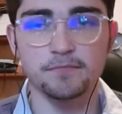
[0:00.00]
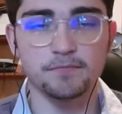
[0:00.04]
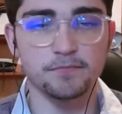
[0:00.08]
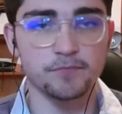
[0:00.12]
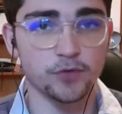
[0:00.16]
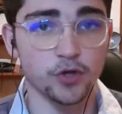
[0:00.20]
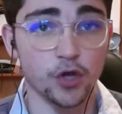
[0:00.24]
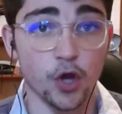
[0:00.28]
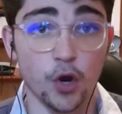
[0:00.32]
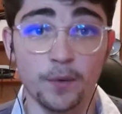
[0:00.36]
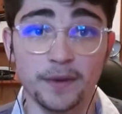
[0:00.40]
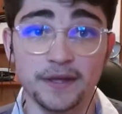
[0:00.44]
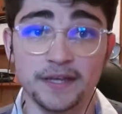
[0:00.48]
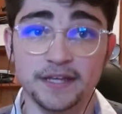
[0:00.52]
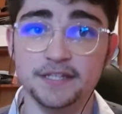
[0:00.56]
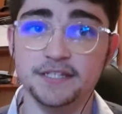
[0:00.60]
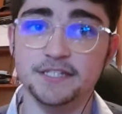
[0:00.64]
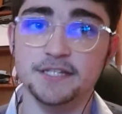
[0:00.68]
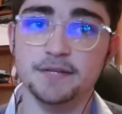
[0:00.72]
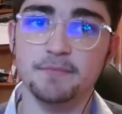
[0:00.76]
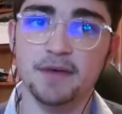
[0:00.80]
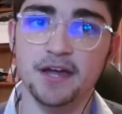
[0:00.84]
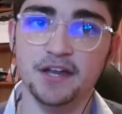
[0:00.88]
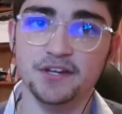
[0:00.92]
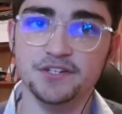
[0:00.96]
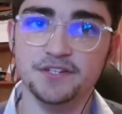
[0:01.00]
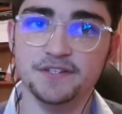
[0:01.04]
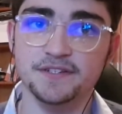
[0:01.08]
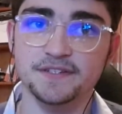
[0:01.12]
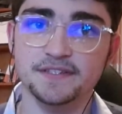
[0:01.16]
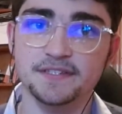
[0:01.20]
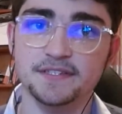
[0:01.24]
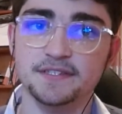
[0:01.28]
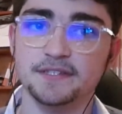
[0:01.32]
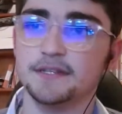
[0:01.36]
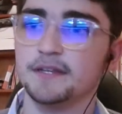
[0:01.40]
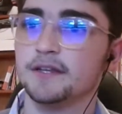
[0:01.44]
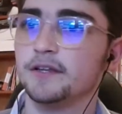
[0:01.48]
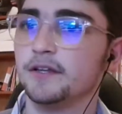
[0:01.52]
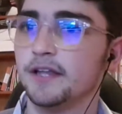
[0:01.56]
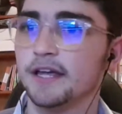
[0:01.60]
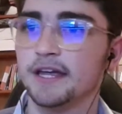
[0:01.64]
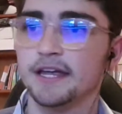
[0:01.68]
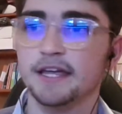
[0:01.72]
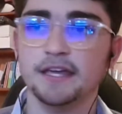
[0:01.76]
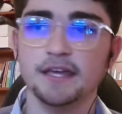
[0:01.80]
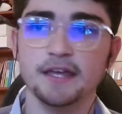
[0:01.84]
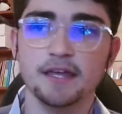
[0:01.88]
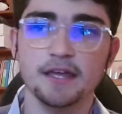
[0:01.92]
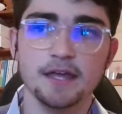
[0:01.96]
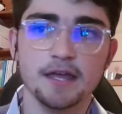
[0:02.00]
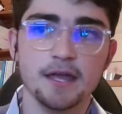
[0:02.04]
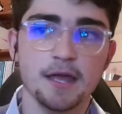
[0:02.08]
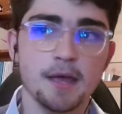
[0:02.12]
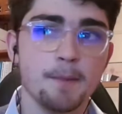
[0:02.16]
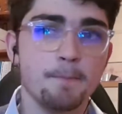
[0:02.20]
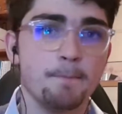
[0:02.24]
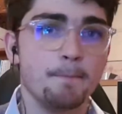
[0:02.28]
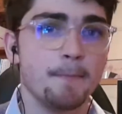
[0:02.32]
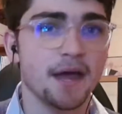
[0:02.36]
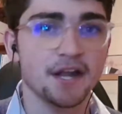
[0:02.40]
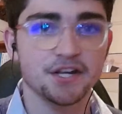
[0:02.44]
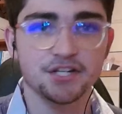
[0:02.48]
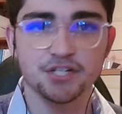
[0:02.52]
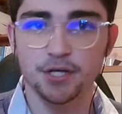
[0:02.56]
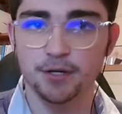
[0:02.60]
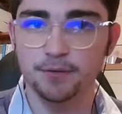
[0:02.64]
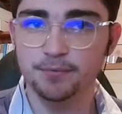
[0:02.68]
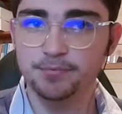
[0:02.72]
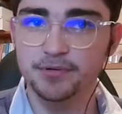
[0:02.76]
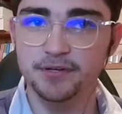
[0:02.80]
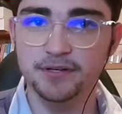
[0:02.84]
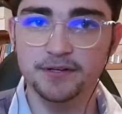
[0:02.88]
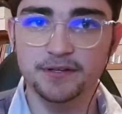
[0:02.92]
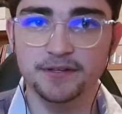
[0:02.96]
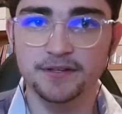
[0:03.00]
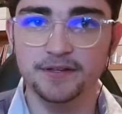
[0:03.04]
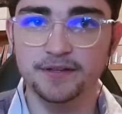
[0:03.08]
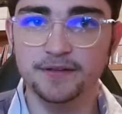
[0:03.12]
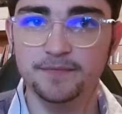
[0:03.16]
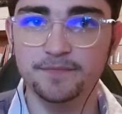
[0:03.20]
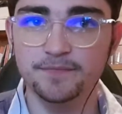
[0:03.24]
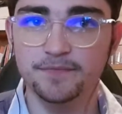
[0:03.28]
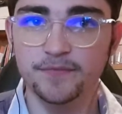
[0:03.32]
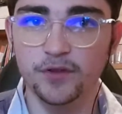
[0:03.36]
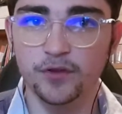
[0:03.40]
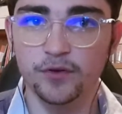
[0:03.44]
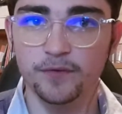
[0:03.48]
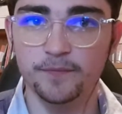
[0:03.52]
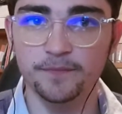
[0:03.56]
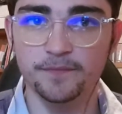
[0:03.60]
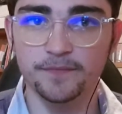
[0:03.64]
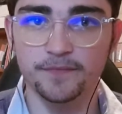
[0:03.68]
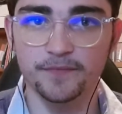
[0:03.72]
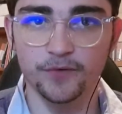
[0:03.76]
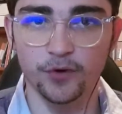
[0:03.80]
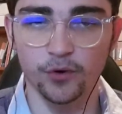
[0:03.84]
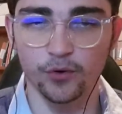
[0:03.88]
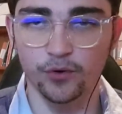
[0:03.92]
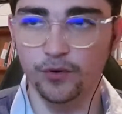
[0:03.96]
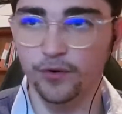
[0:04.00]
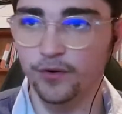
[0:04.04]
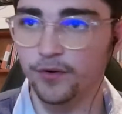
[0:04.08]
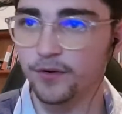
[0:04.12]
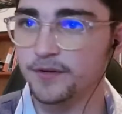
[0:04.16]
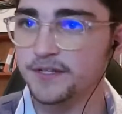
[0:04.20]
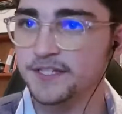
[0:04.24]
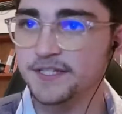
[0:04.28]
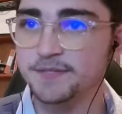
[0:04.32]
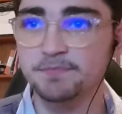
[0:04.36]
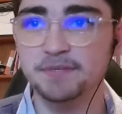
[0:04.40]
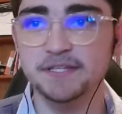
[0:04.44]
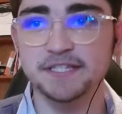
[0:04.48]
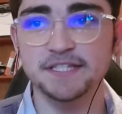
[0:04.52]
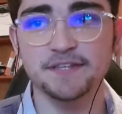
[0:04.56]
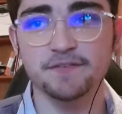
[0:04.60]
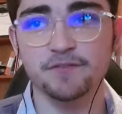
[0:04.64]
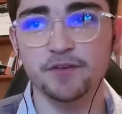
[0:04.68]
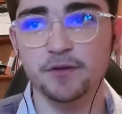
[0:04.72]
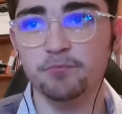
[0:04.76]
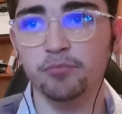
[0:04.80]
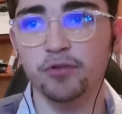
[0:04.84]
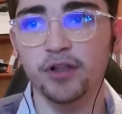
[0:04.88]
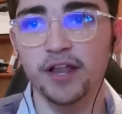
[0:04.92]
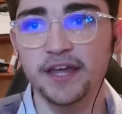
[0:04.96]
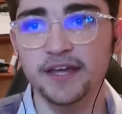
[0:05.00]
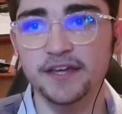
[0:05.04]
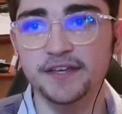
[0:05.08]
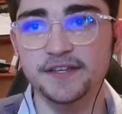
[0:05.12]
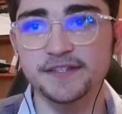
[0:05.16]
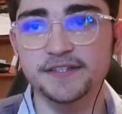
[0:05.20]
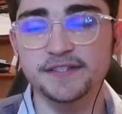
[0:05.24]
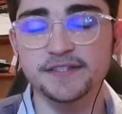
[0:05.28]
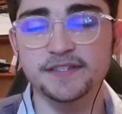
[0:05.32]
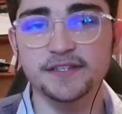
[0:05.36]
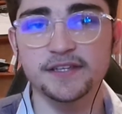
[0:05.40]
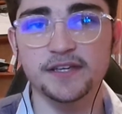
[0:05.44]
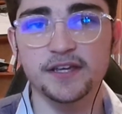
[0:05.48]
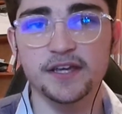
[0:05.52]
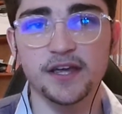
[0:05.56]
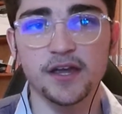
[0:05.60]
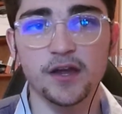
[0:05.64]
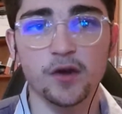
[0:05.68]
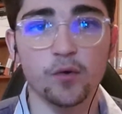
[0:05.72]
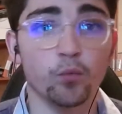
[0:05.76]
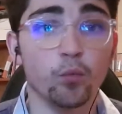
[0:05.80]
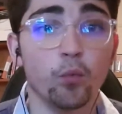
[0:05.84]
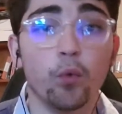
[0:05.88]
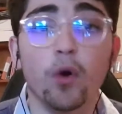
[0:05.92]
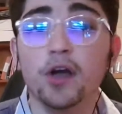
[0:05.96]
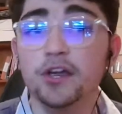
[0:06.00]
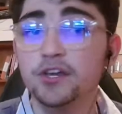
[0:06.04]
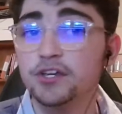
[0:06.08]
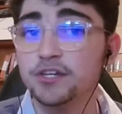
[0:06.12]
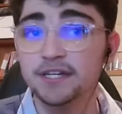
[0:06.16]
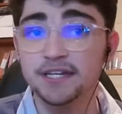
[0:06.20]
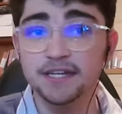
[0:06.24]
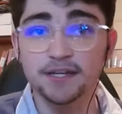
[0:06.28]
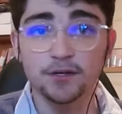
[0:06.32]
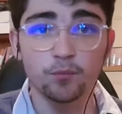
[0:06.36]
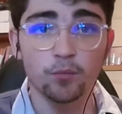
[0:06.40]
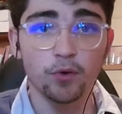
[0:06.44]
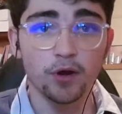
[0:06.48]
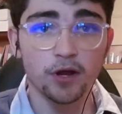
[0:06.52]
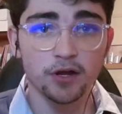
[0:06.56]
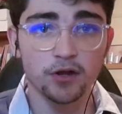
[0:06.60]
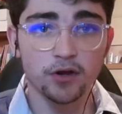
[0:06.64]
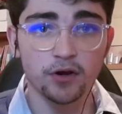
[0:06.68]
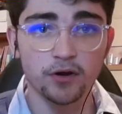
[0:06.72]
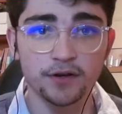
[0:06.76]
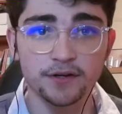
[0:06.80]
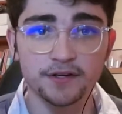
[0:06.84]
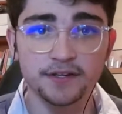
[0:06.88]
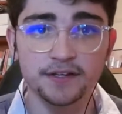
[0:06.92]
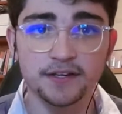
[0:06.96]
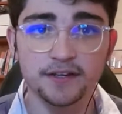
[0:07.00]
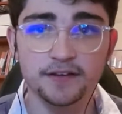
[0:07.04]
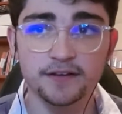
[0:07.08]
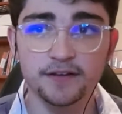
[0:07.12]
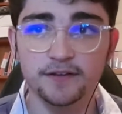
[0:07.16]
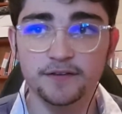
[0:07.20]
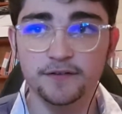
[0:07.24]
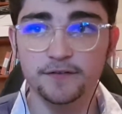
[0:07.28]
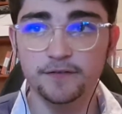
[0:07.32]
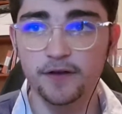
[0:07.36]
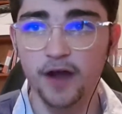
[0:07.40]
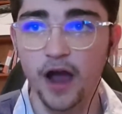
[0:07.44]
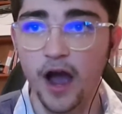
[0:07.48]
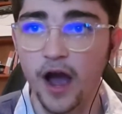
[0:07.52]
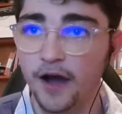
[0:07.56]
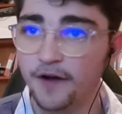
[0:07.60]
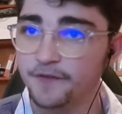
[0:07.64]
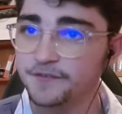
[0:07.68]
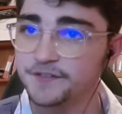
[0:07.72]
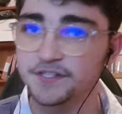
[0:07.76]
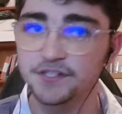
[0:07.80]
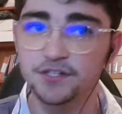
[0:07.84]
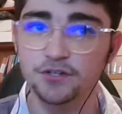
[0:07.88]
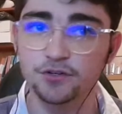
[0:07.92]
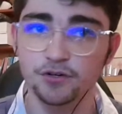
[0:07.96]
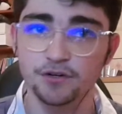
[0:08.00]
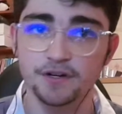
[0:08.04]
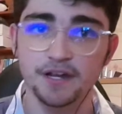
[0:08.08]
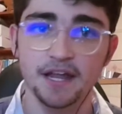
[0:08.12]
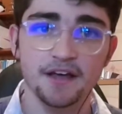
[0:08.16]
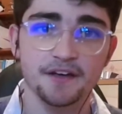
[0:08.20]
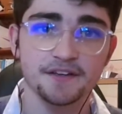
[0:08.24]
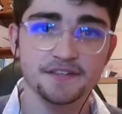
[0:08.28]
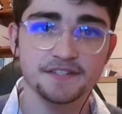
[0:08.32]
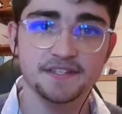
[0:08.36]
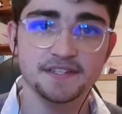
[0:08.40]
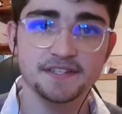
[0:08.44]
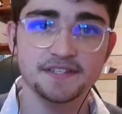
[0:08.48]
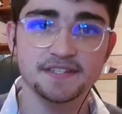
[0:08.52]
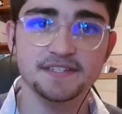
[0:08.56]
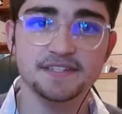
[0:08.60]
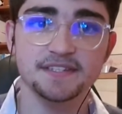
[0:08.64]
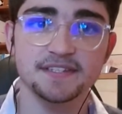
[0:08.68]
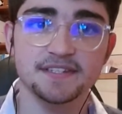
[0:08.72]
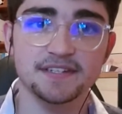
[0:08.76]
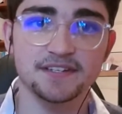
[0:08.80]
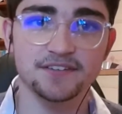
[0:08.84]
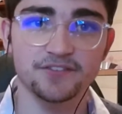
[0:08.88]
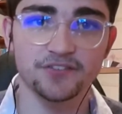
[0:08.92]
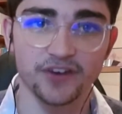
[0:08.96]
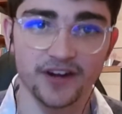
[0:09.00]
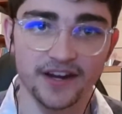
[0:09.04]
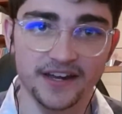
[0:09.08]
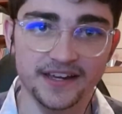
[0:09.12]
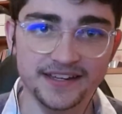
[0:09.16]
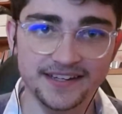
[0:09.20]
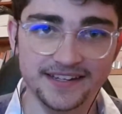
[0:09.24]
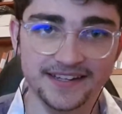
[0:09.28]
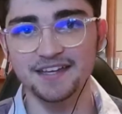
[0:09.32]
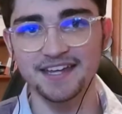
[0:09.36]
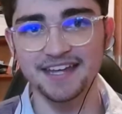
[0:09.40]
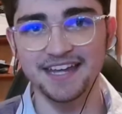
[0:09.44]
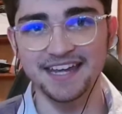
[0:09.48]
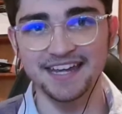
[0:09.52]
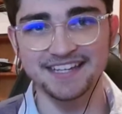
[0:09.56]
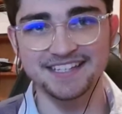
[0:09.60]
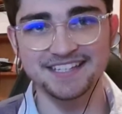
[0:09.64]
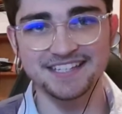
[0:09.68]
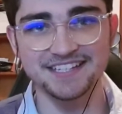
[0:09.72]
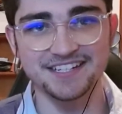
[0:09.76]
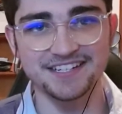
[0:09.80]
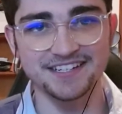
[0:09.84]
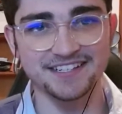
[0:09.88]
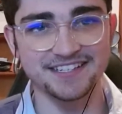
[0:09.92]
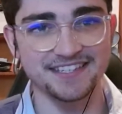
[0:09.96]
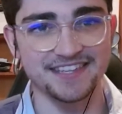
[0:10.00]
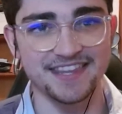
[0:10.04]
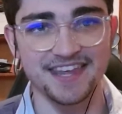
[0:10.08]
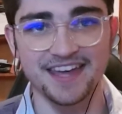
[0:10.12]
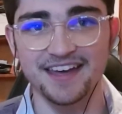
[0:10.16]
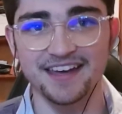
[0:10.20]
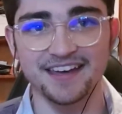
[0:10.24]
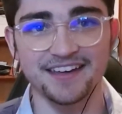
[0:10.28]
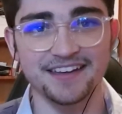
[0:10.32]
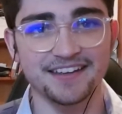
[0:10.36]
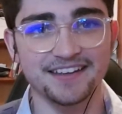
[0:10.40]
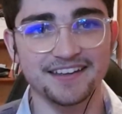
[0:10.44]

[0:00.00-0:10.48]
going into matches, like matchup or specific players, what you need to work on after your analysis, right? It's just there.